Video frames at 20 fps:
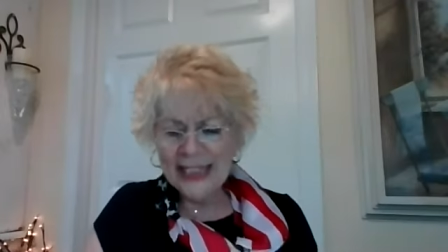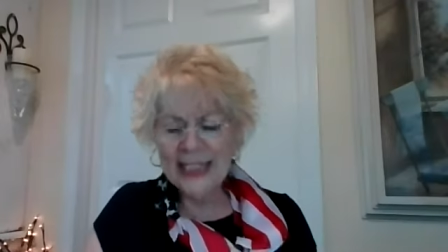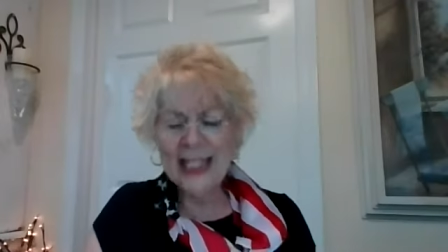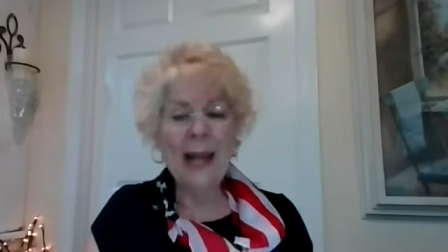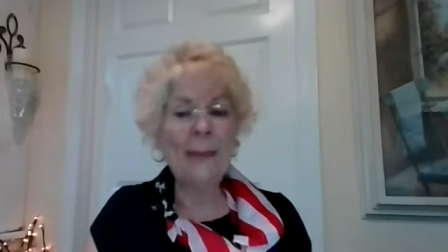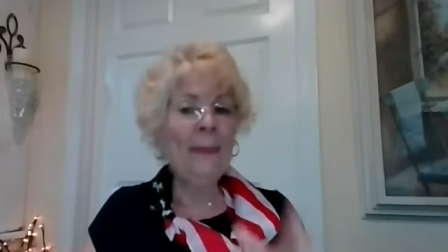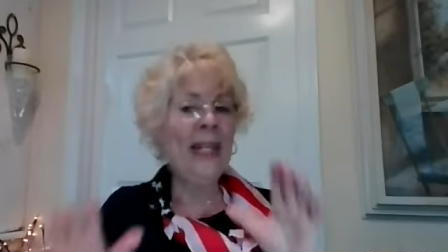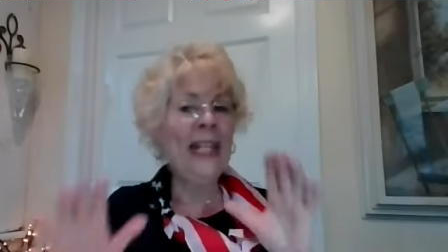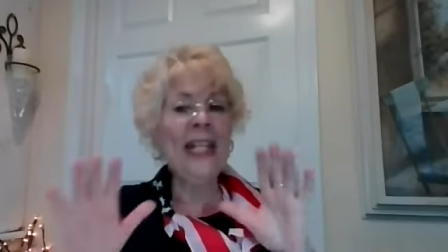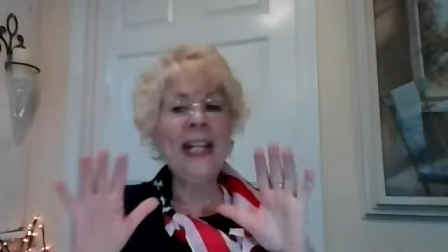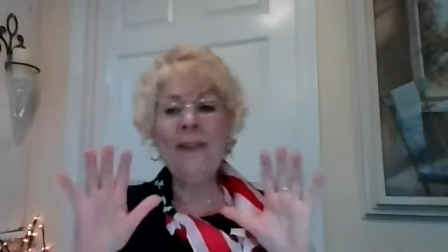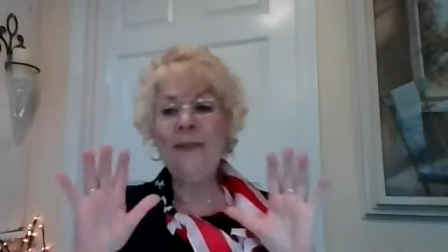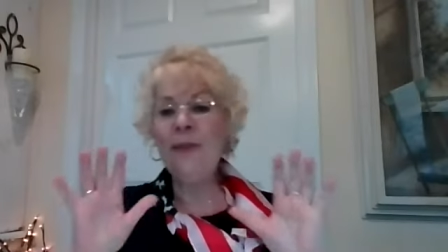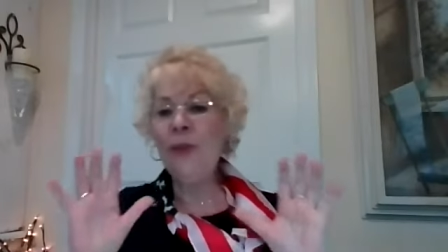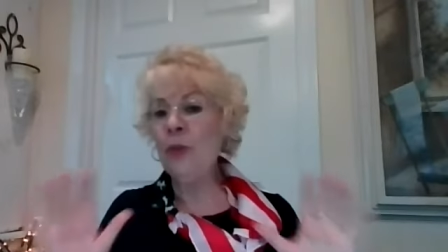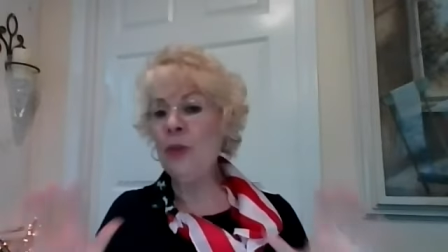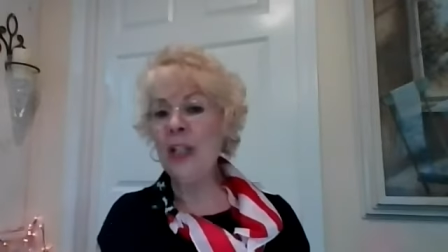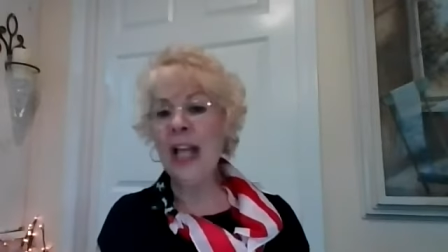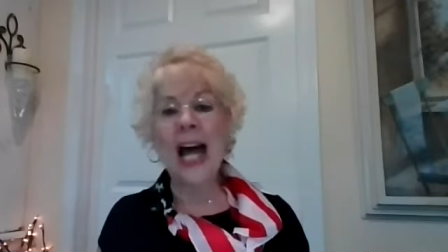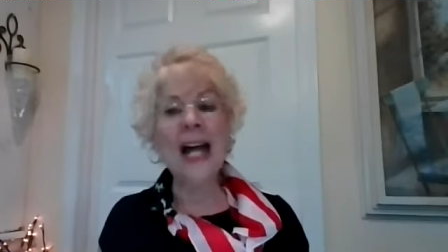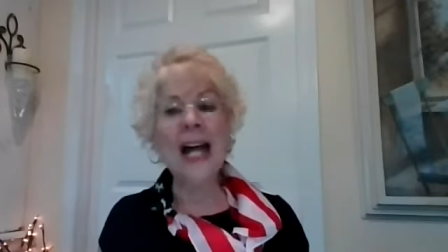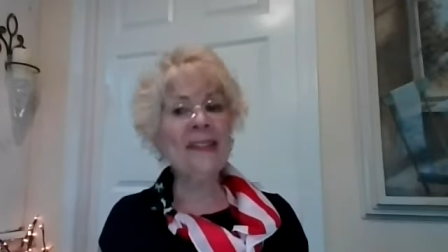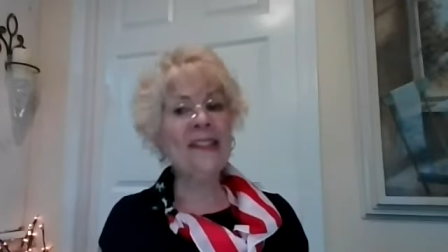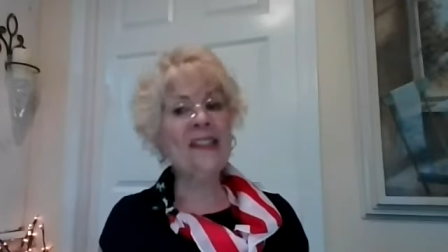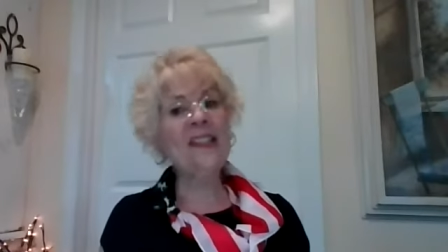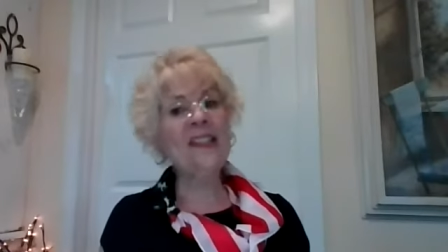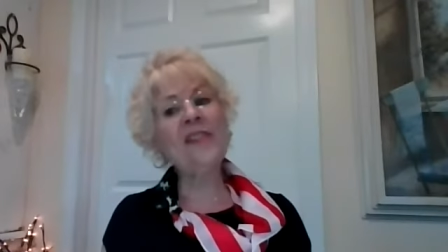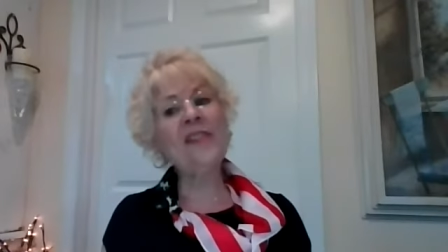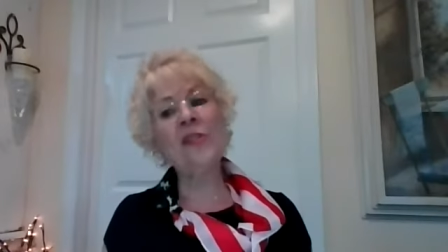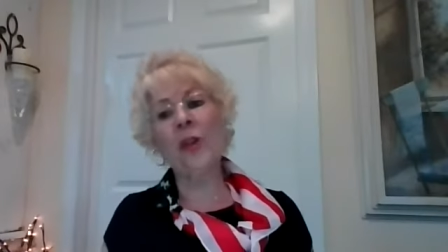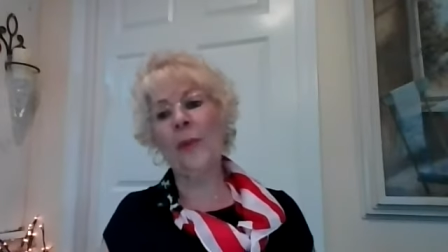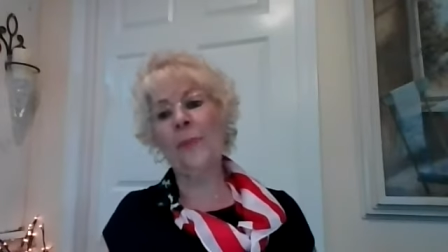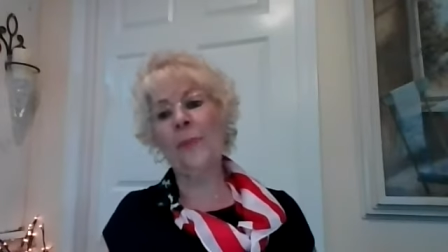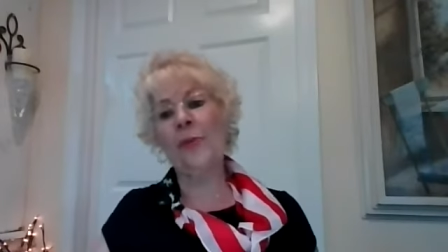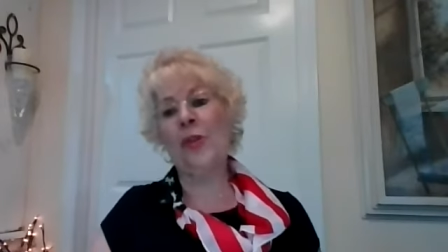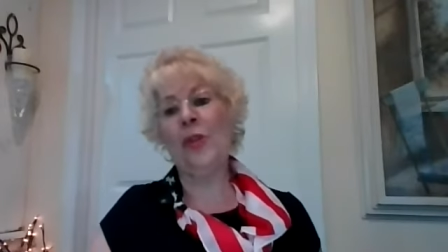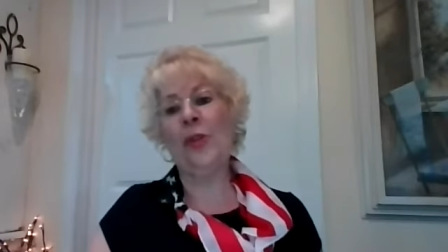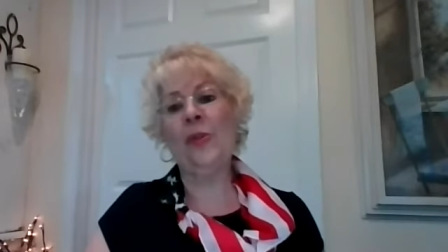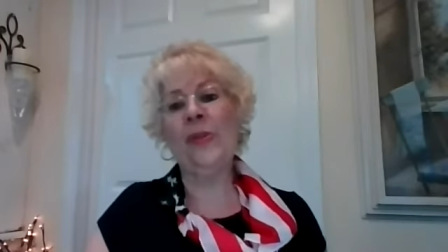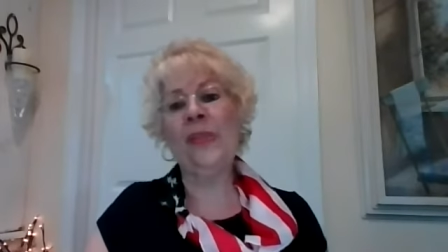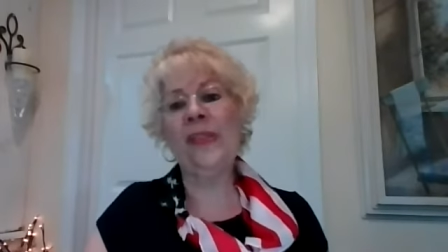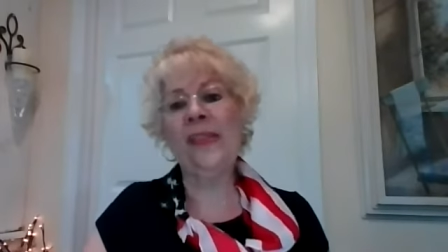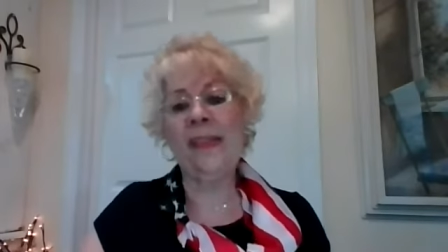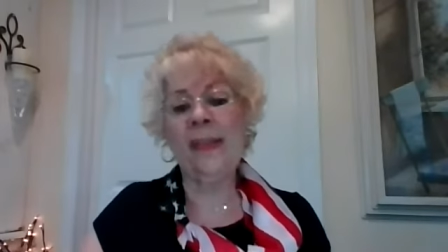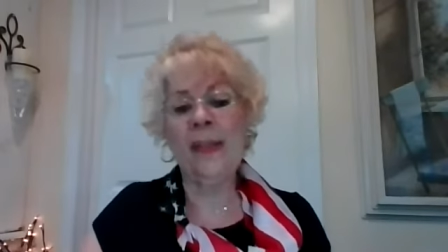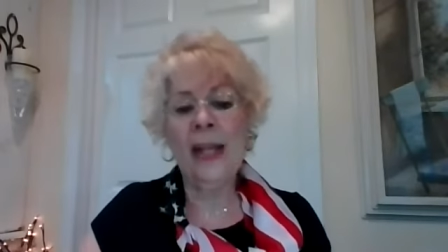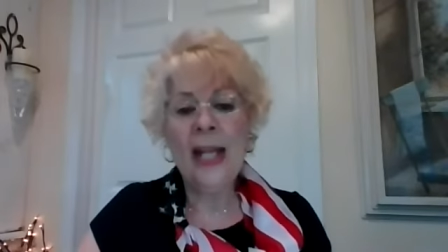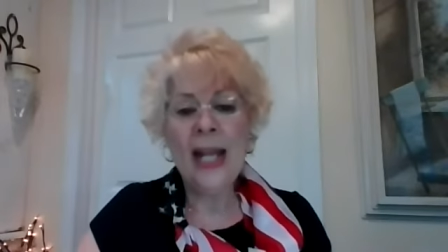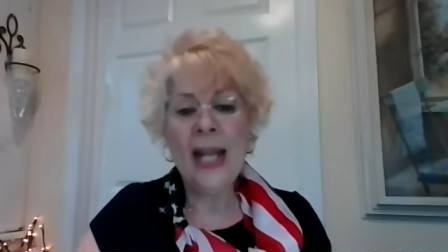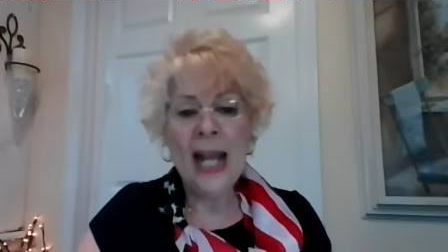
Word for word: Let me give you lots of scriptures